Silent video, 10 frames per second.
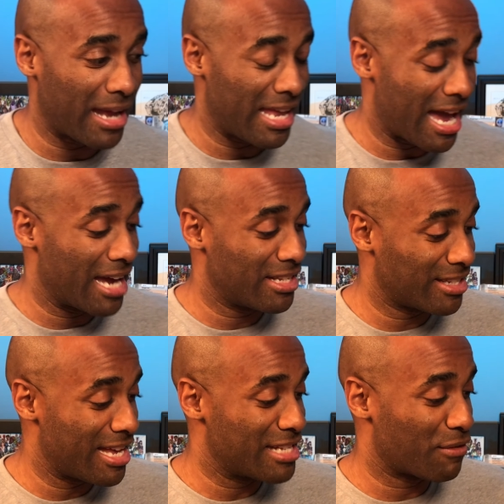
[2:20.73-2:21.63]
He
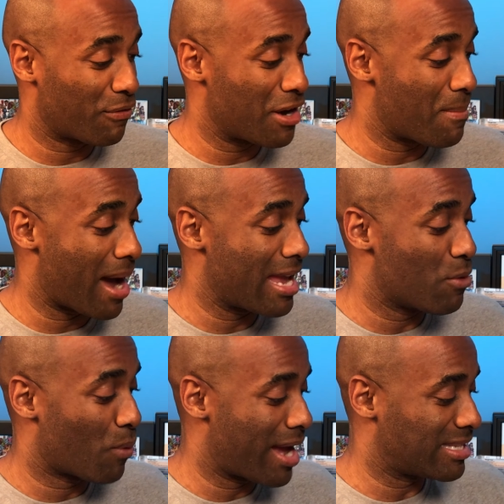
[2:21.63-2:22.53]
honestly is a friend of mine. He
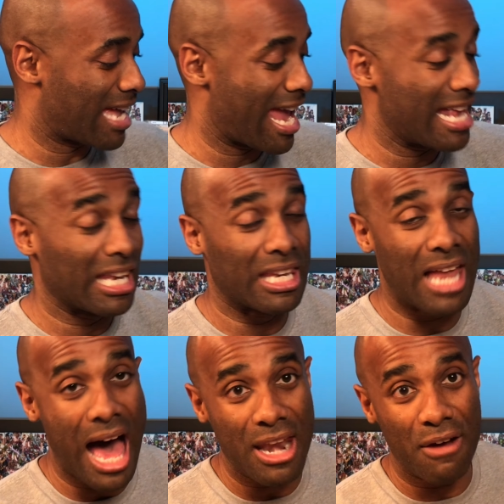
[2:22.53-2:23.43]
writes a
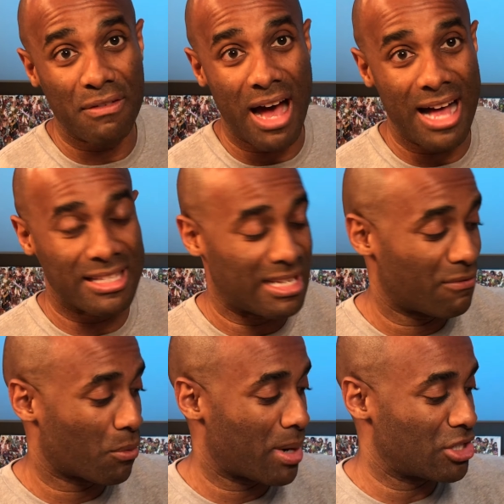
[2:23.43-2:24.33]
lot of content
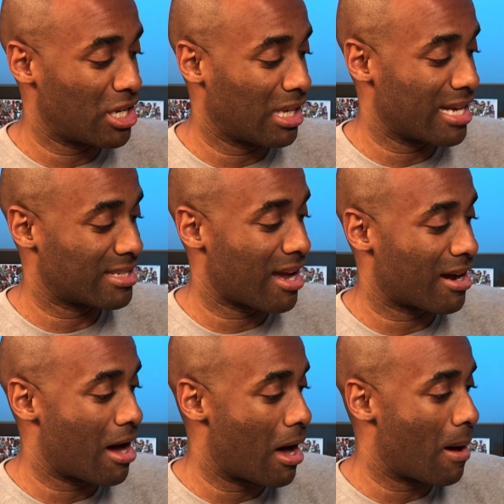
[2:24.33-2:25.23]
for
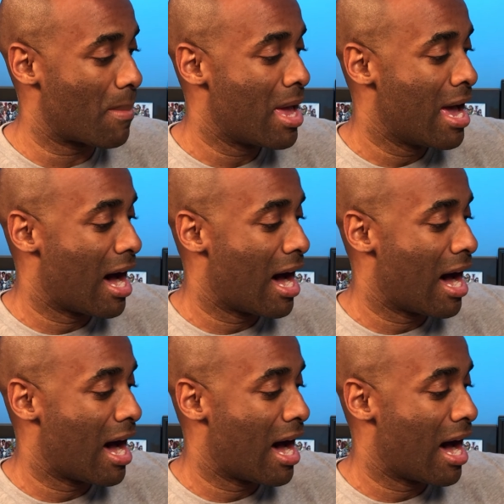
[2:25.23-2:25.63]
ReggieCollects.com.